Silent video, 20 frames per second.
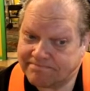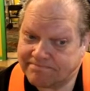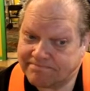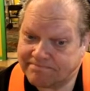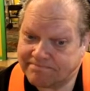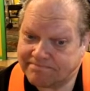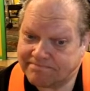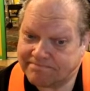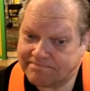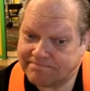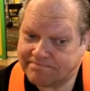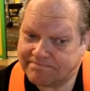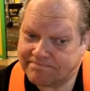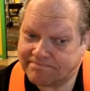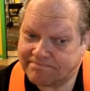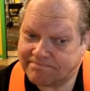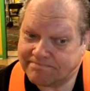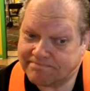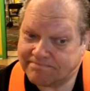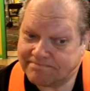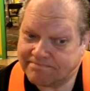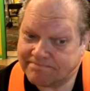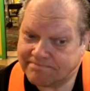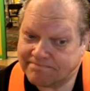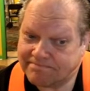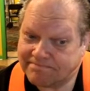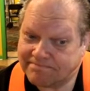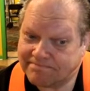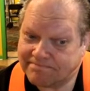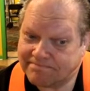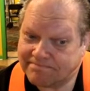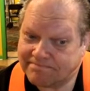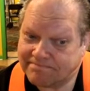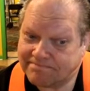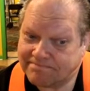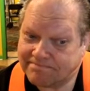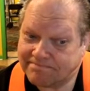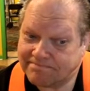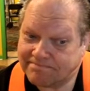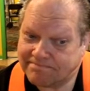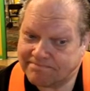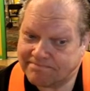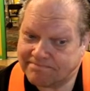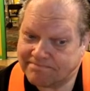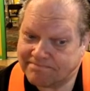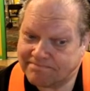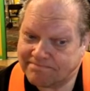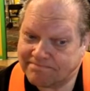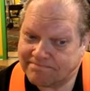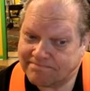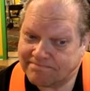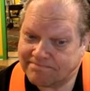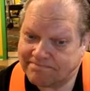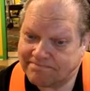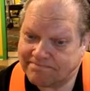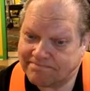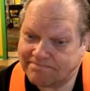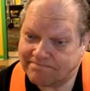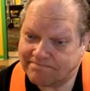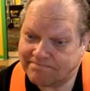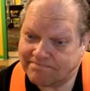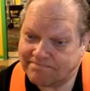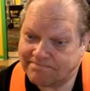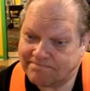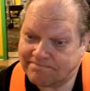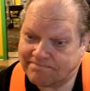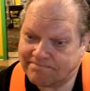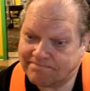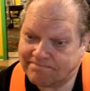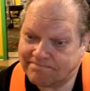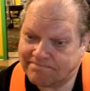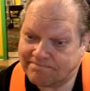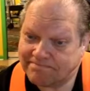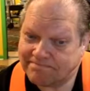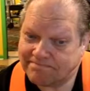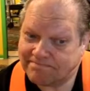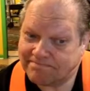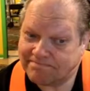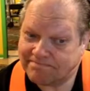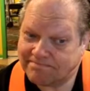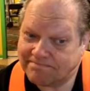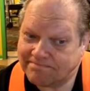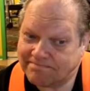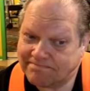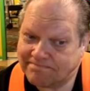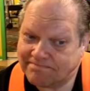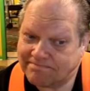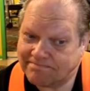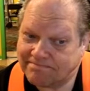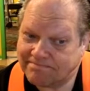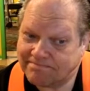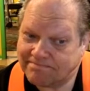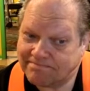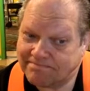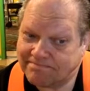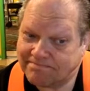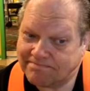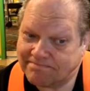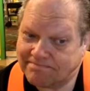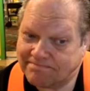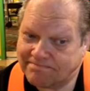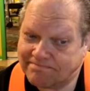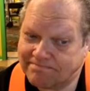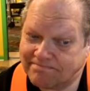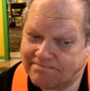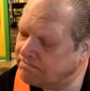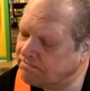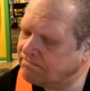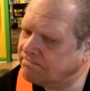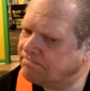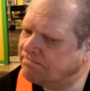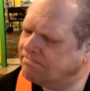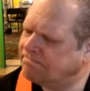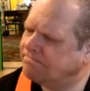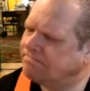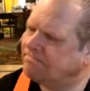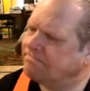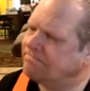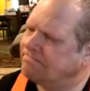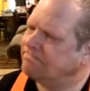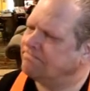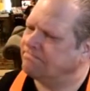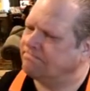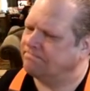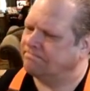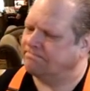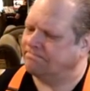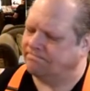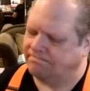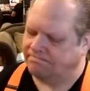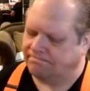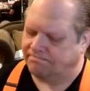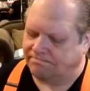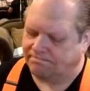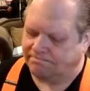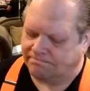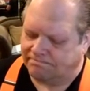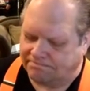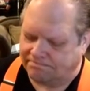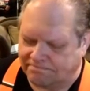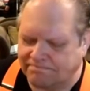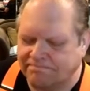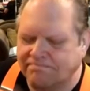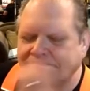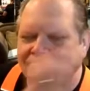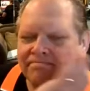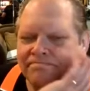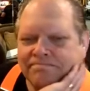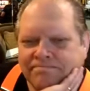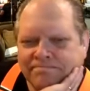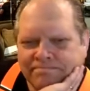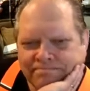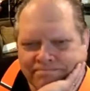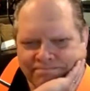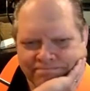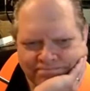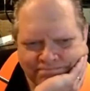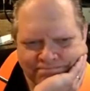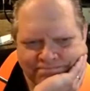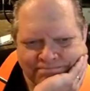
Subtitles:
The person shown says nothing.